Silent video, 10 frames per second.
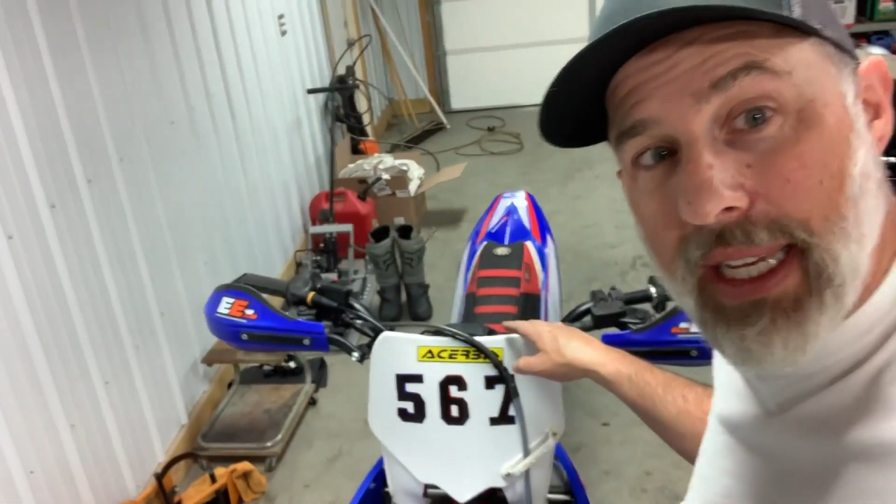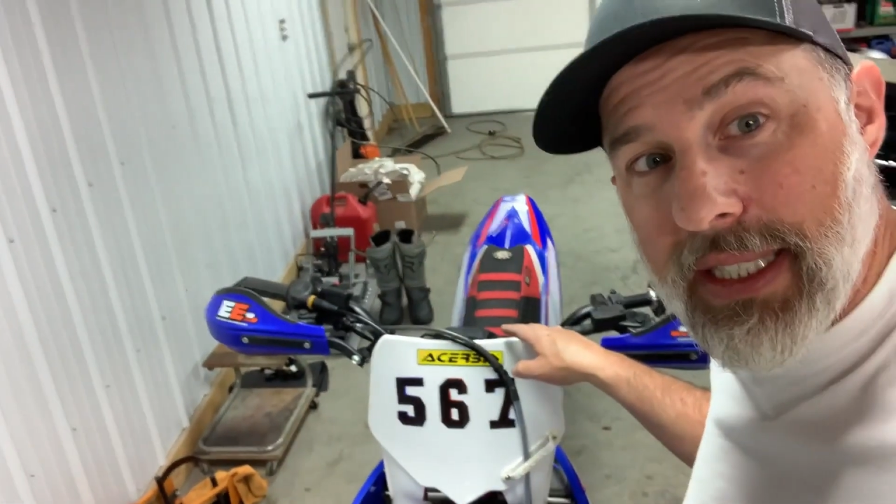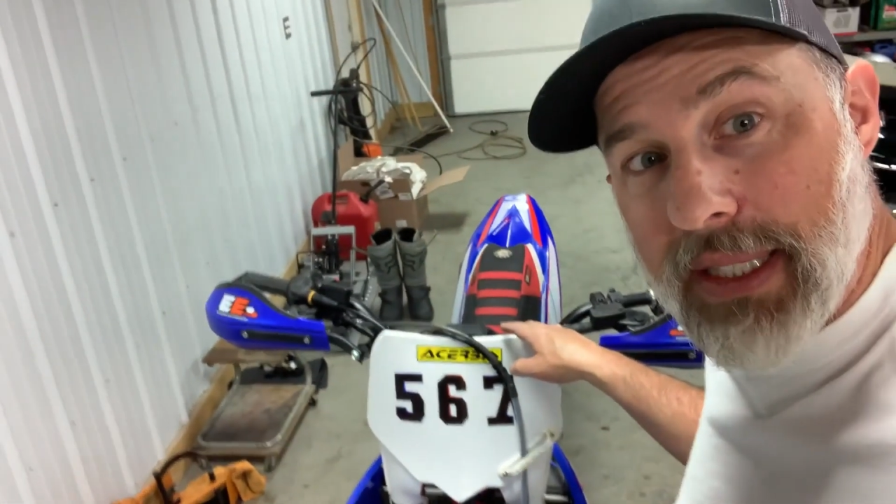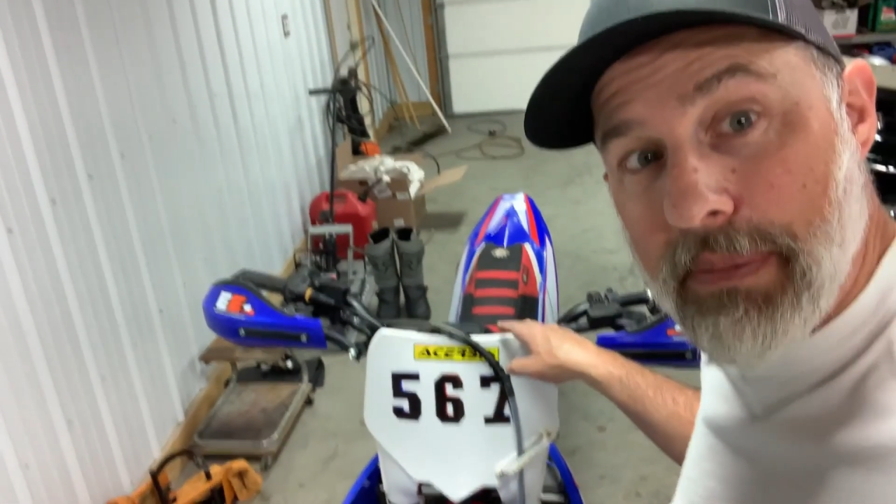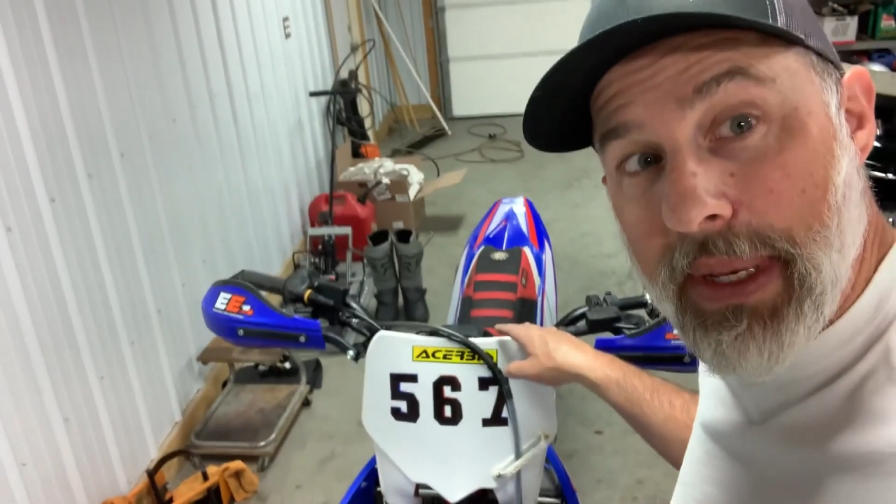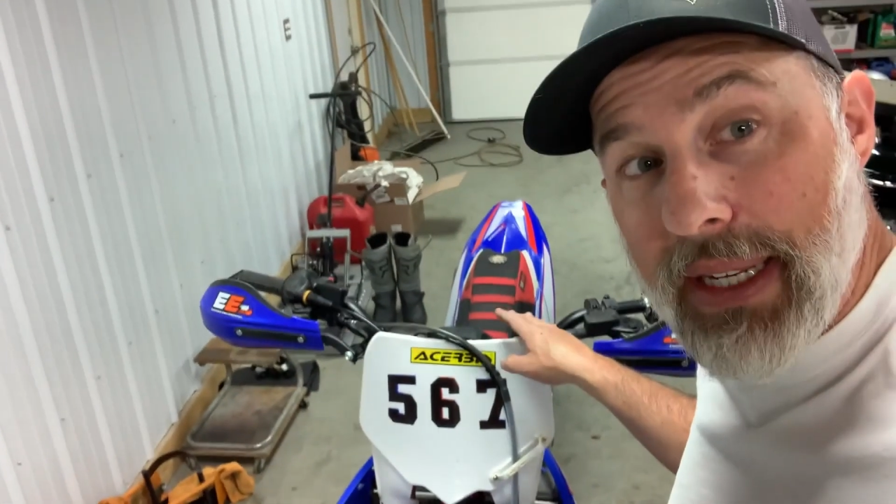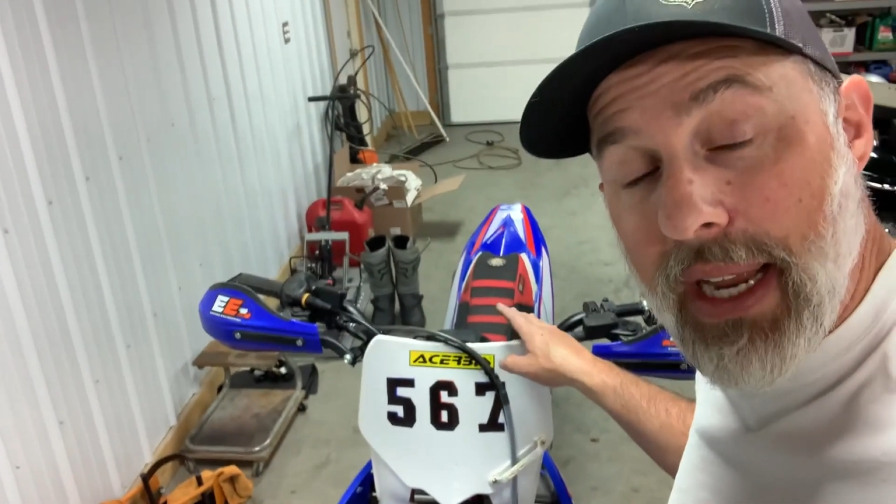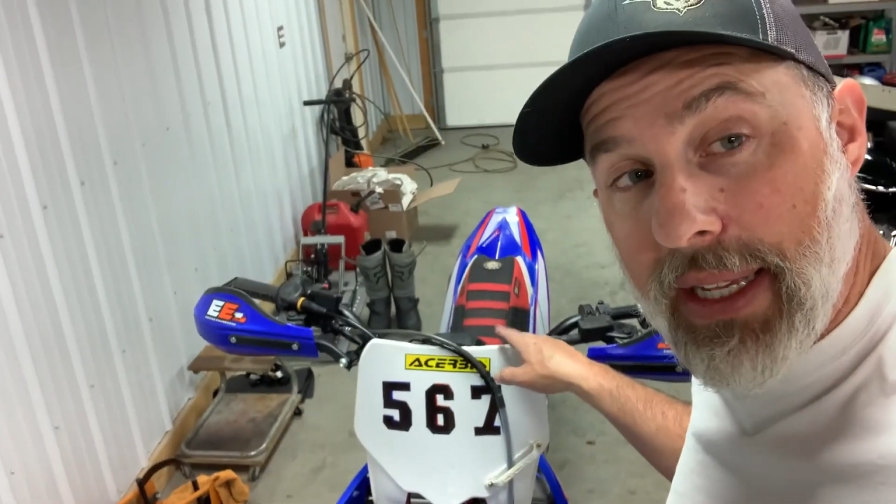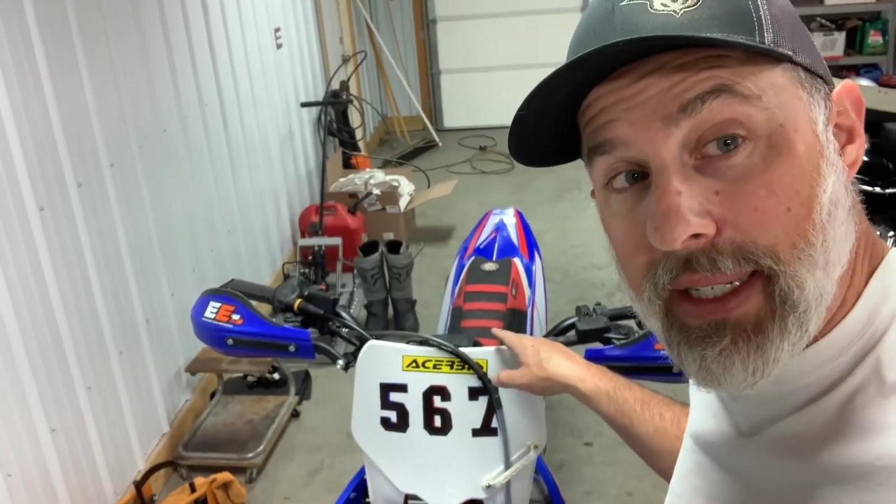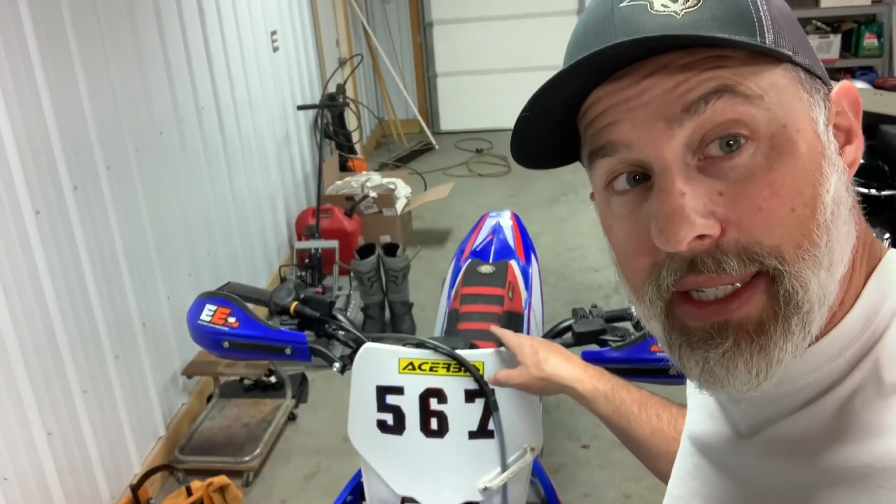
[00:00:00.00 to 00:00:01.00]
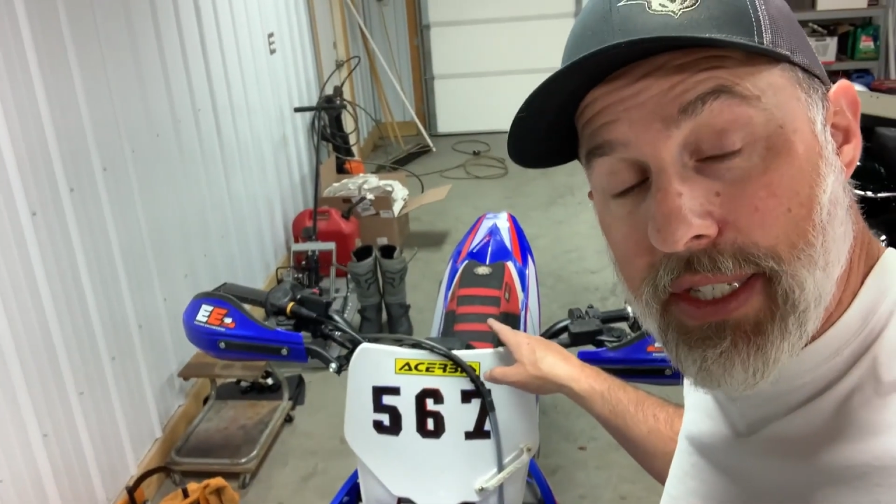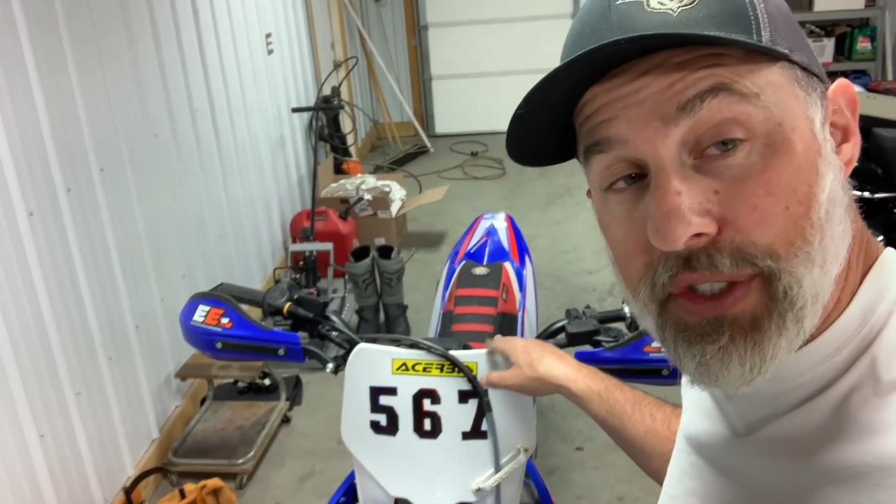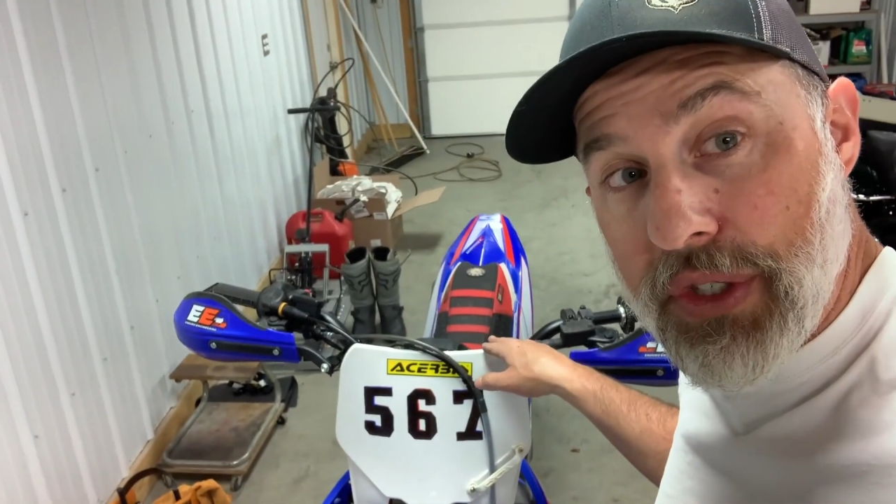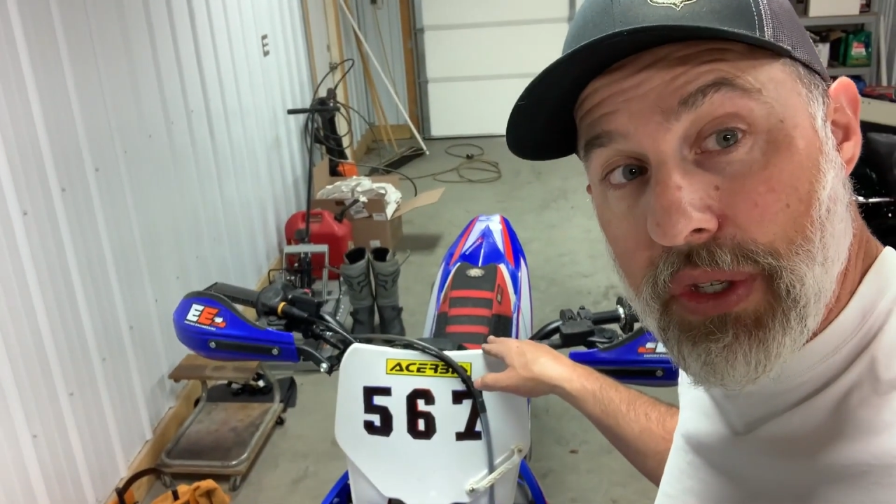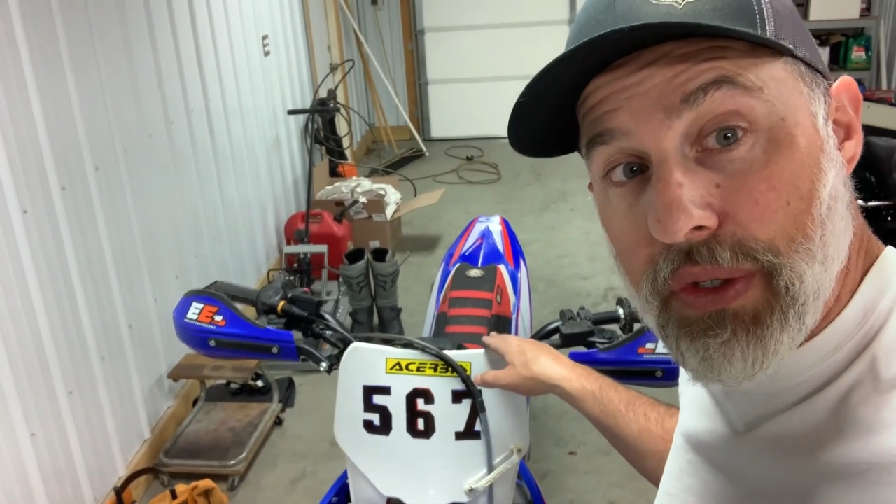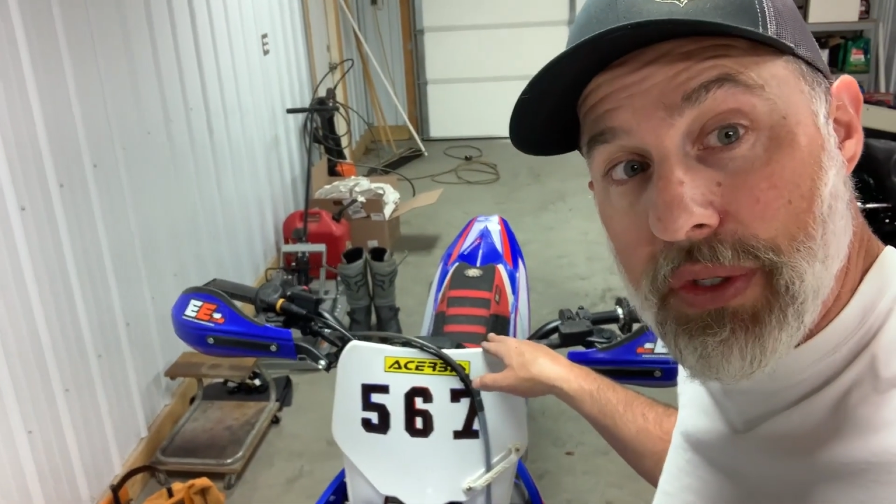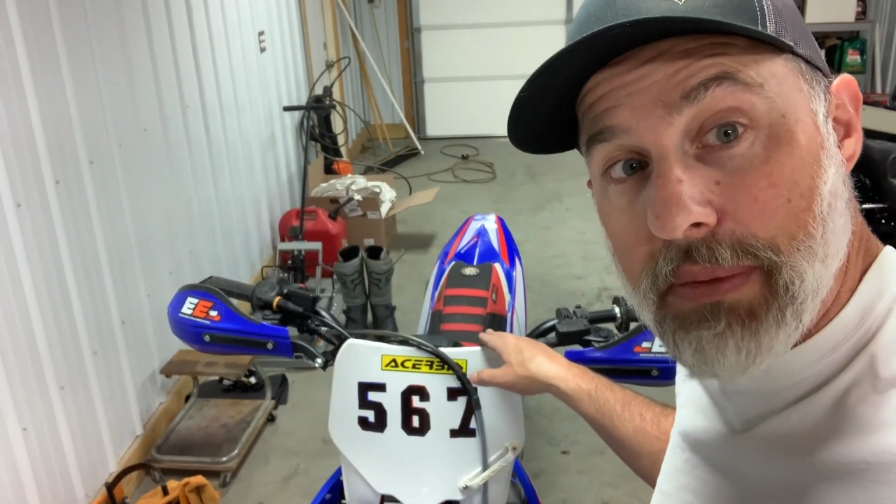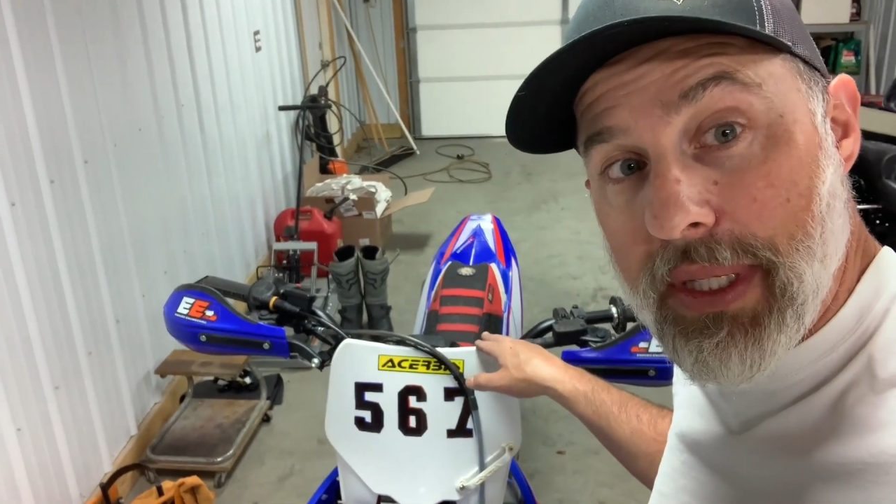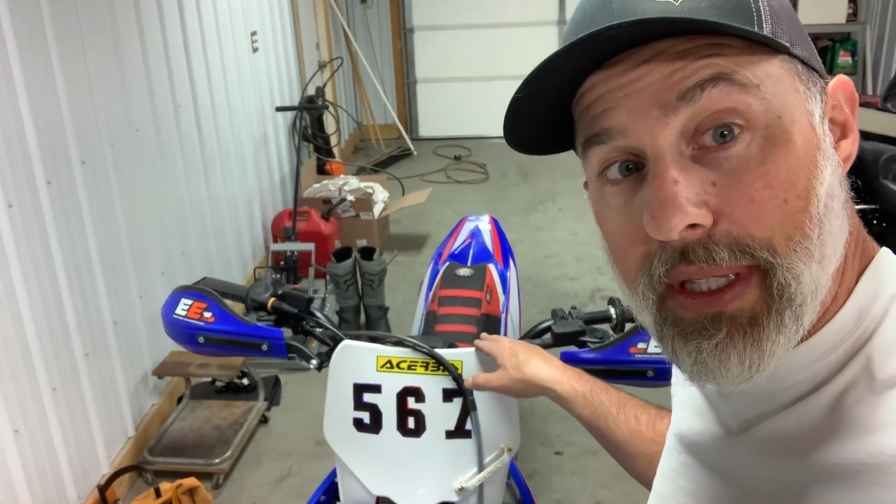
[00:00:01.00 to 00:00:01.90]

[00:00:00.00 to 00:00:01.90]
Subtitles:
guess it's mid-90s, it's used,